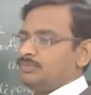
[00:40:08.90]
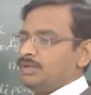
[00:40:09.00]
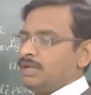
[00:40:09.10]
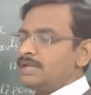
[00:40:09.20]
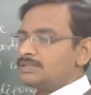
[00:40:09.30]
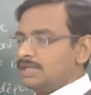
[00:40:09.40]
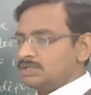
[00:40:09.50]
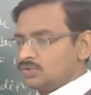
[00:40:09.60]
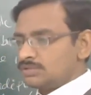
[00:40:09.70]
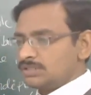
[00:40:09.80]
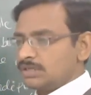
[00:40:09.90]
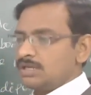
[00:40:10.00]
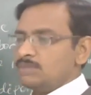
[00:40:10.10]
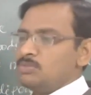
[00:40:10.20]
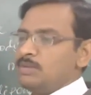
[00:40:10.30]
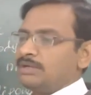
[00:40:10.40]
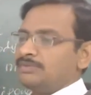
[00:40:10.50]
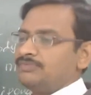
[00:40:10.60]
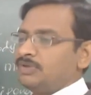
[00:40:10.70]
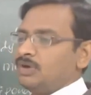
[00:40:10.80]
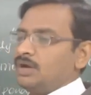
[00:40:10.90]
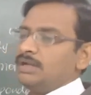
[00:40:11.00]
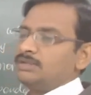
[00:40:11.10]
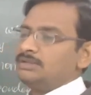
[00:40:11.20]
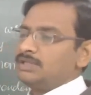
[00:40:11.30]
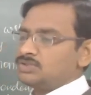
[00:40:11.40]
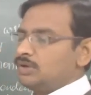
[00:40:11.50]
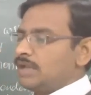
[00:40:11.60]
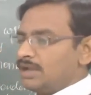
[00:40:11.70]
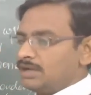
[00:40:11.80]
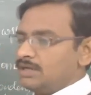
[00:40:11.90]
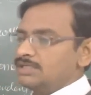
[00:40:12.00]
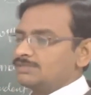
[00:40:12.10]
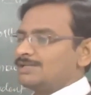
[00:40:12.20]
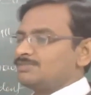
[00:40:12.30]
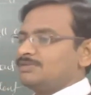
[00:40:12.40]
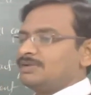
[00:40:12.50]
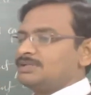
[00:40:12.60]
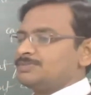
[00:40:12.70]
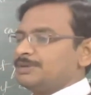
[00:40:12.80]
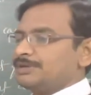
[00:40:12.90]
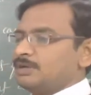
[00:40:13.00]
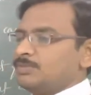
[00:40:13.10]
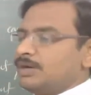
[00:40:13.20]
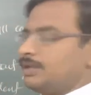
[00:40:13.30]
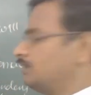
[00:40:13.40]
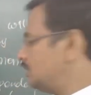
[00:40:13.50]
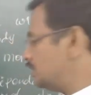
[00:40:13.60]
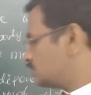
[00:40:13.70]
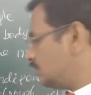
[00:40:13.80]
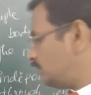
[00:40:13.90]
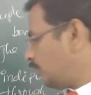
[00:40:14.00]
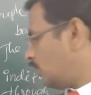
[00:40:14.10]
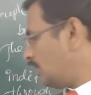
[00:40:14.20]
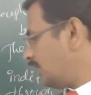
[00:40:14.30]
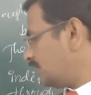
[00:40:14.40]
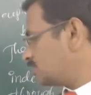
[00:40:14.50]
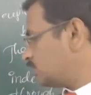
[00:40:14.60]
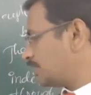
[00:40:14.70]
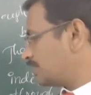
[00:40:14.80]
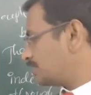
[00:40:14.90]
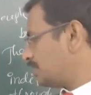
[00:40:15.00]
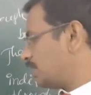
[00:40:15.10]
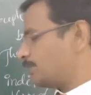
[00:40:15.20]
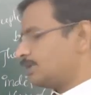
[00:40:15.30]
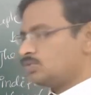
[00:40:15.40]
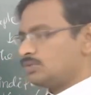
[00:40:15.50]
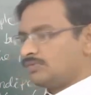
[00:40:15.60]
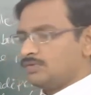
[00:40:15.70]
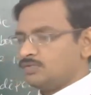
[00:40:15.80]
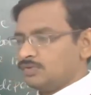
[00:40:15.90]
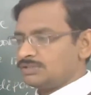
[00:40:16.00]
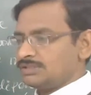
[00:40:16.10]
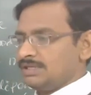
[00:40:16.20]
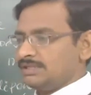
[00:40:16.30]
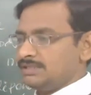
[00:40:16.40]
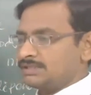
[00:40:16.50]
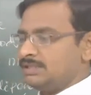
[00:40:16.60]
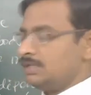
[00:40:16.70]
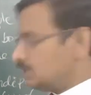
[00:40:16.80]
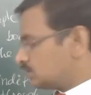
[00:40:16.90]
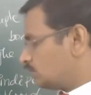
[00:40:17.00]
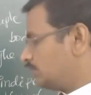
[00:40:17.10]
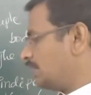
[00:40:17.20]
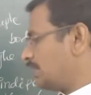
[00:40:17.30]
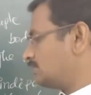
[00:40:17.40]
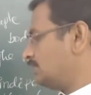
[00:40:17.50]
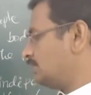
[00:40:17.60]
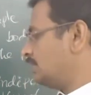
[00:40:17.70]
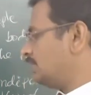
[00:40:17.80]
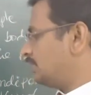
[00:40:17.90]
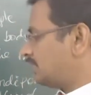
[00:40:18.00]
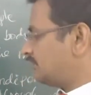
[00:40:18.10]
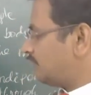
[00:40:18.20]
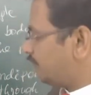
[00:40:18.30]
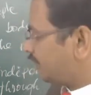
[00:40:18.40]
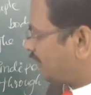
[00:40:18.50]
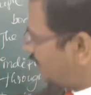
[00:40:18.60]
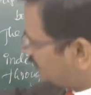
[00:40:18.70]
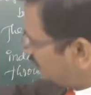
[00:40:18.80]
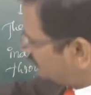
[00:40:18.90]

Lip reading: Hence, there is no circular movement, or actually there is no angular displacement for this particular body. So if you hold at this location and apply two different forces like this. So here actually, the way we calculate